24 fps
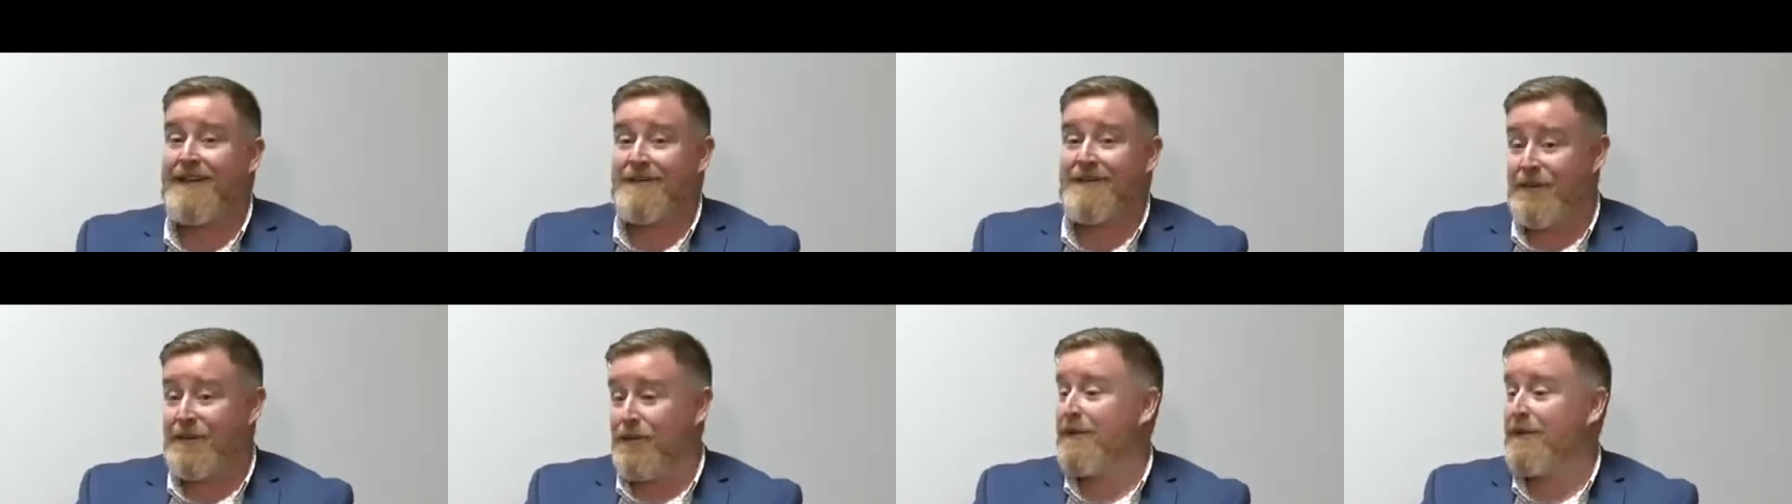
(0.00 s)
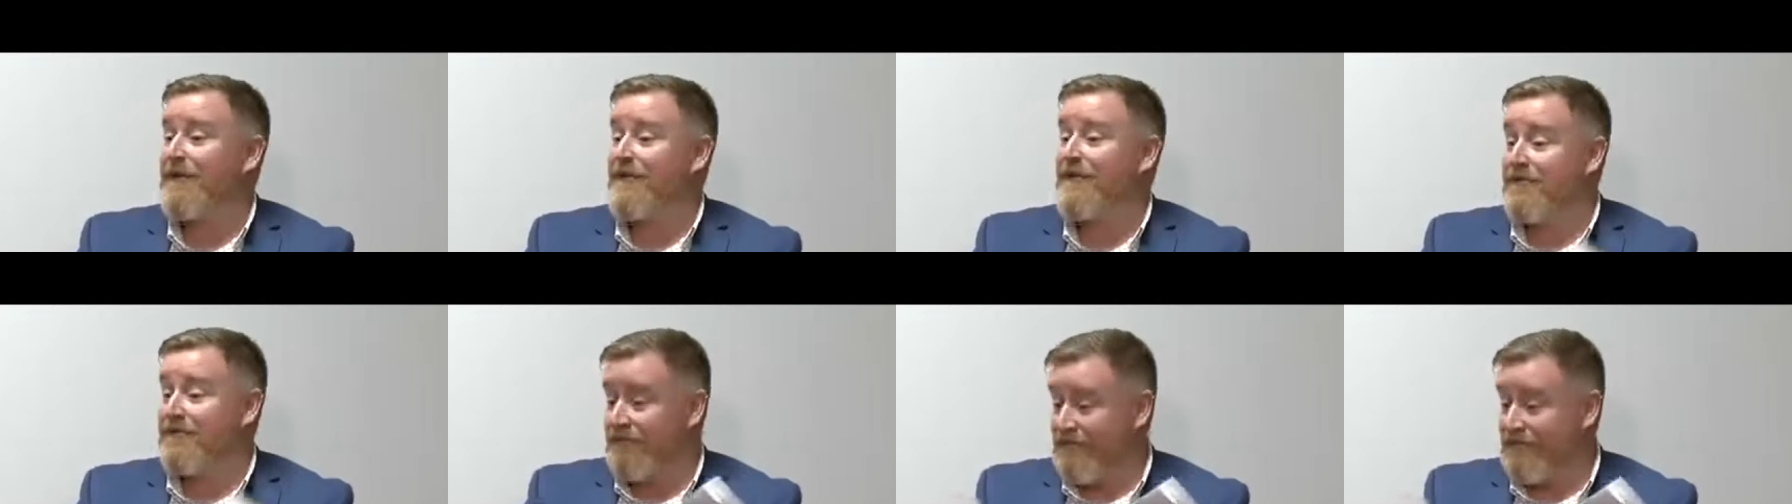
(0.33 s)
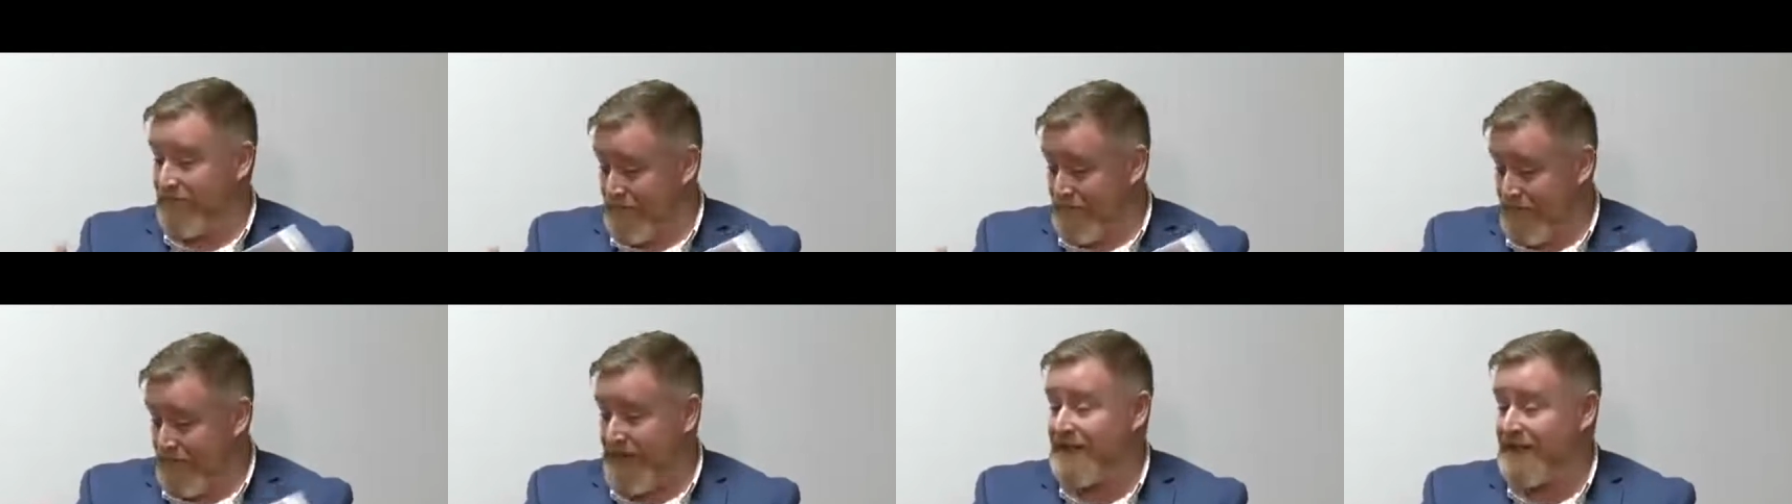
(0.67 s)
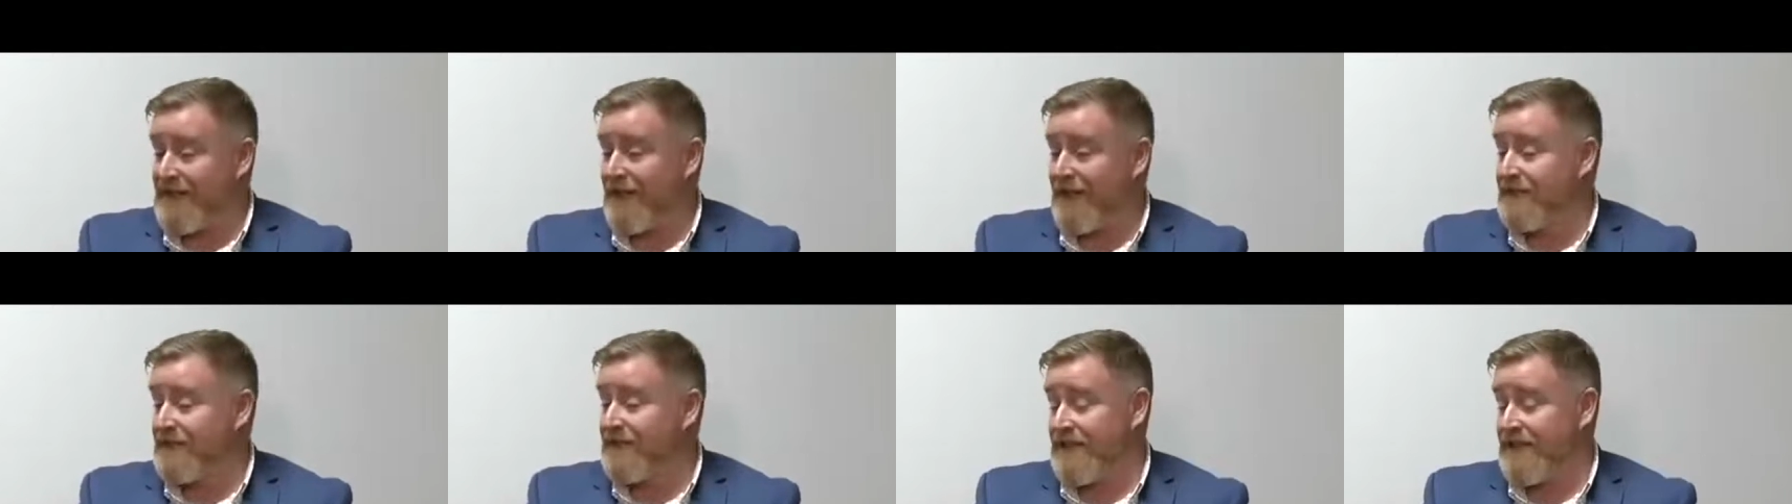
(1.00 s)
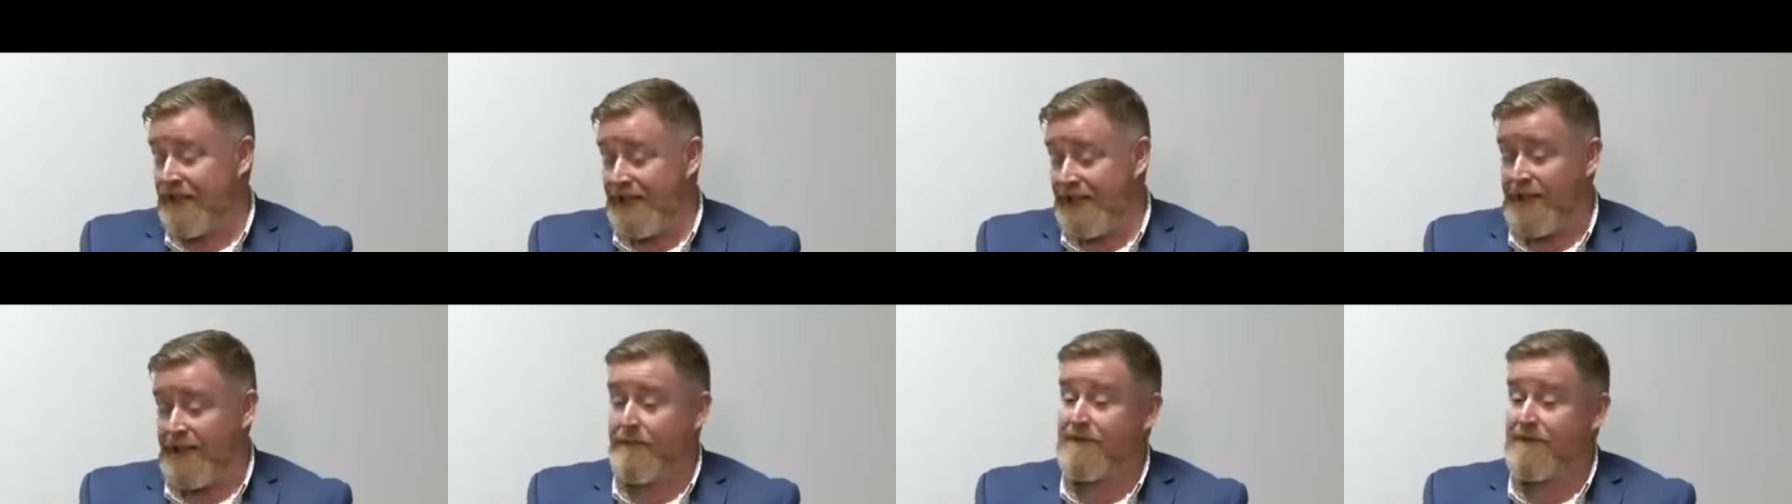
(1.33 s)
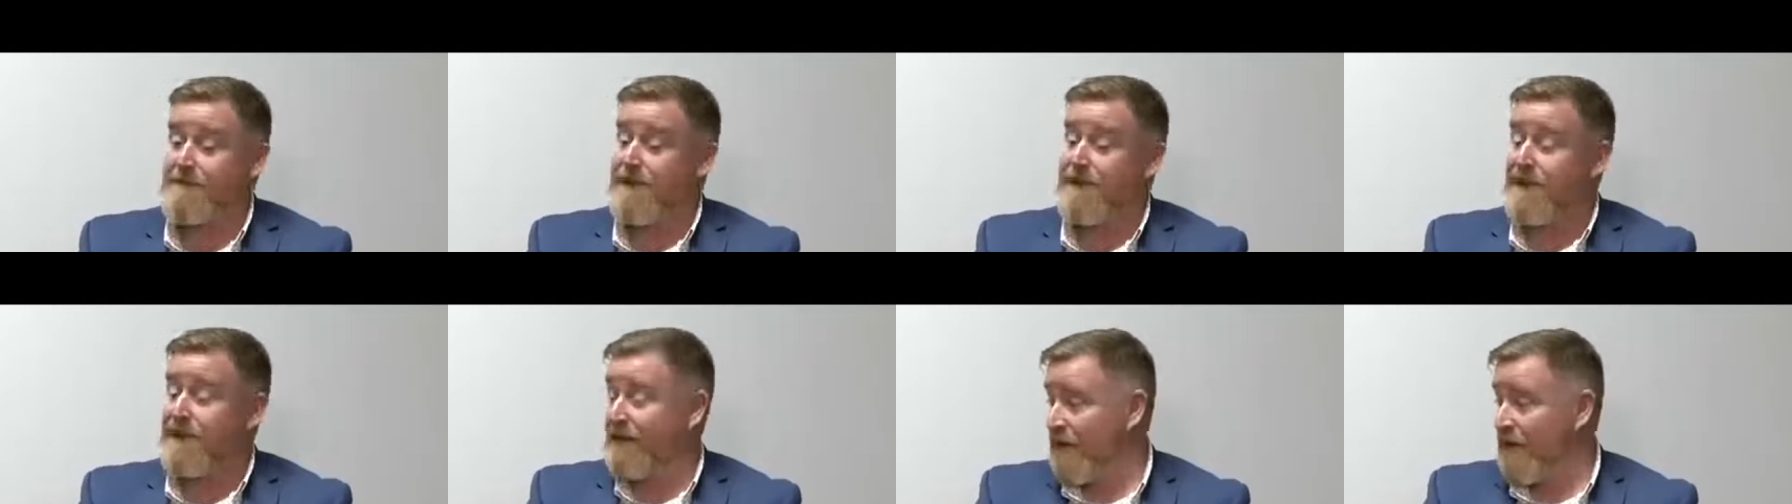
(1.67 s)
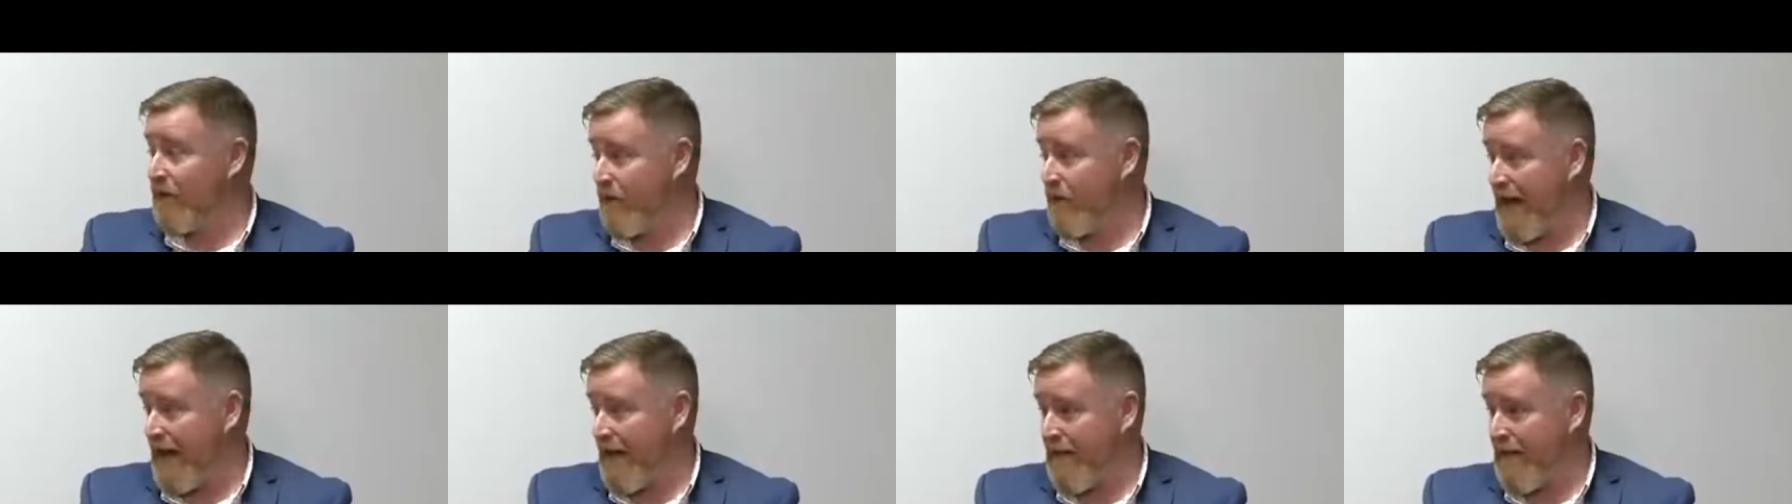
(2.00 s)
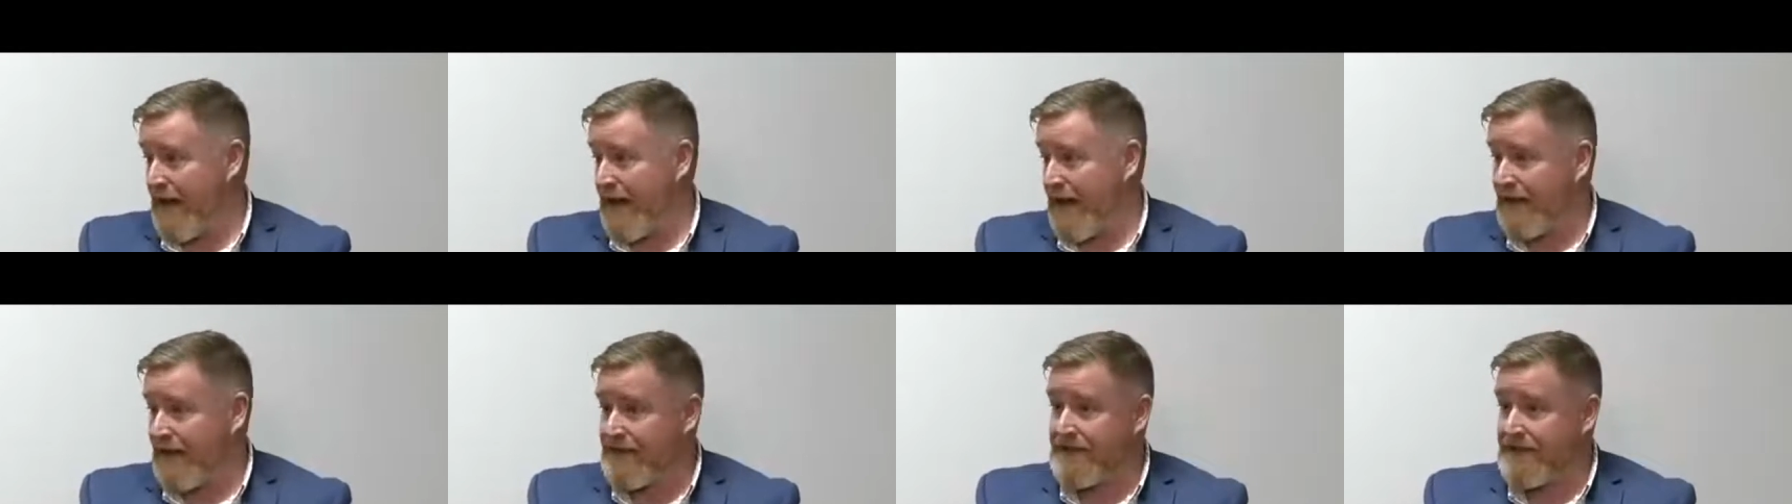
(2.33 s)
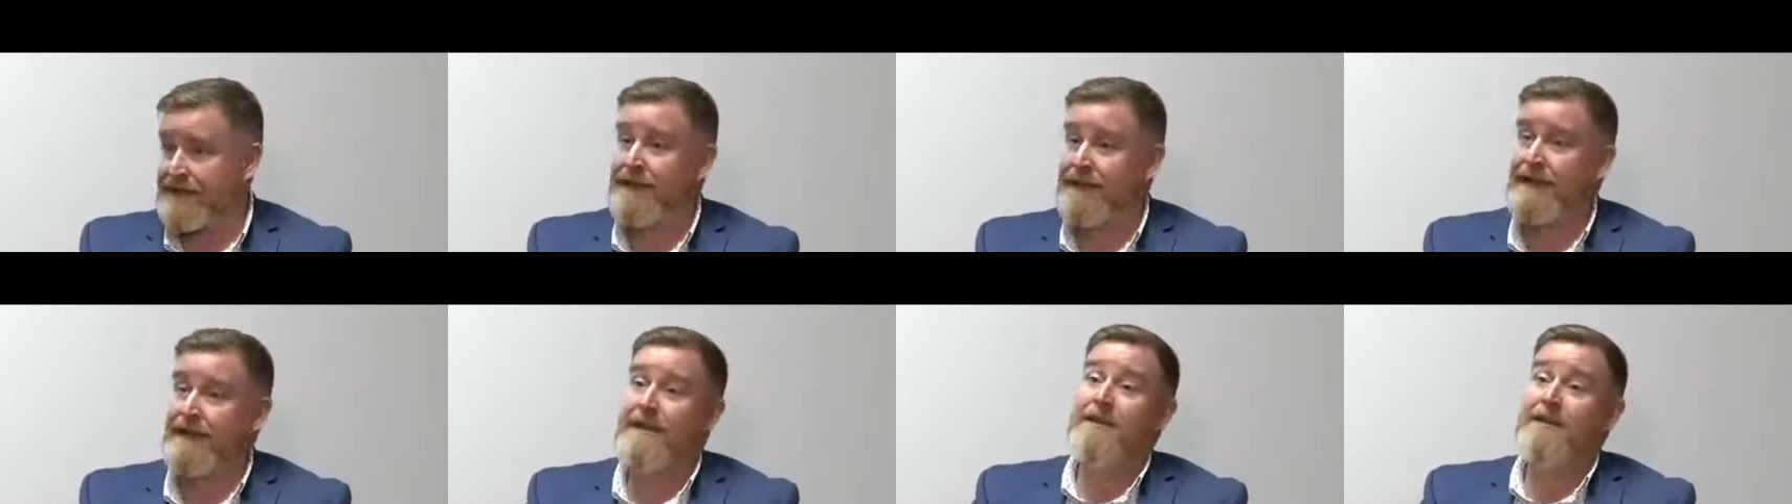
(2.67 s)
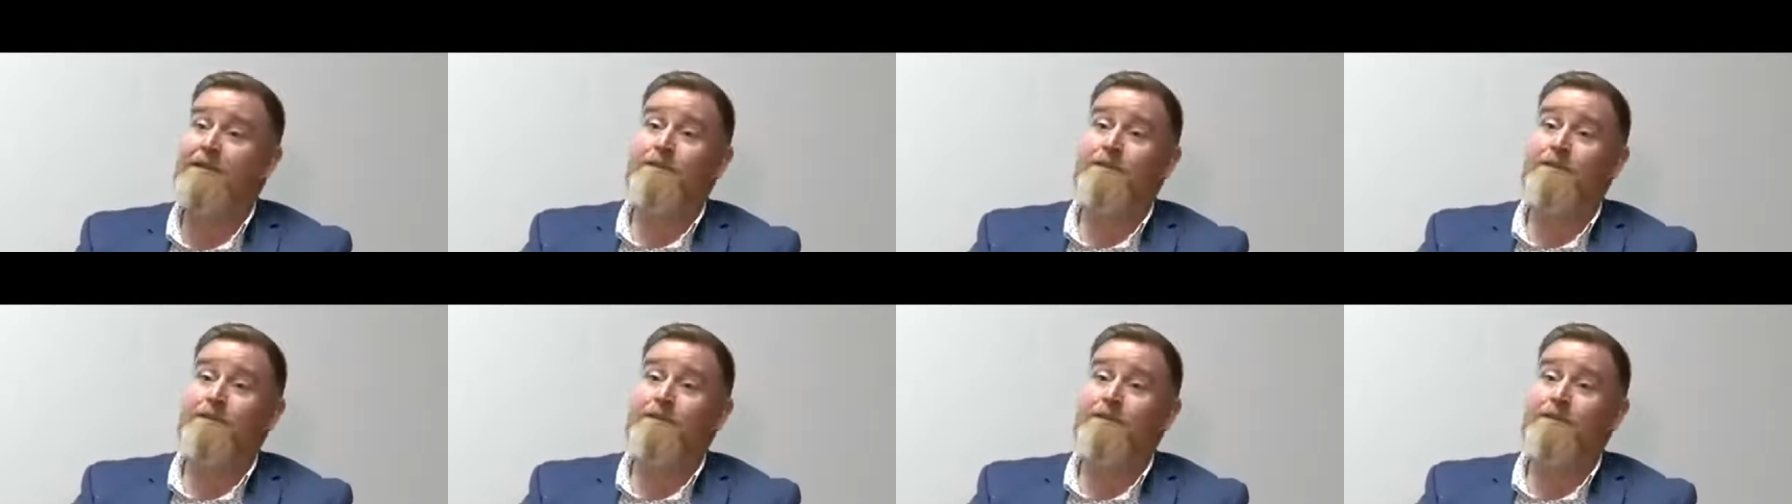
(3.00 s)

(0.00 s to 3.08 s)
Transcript: So we were meeting on Teams, meeting on WebEx,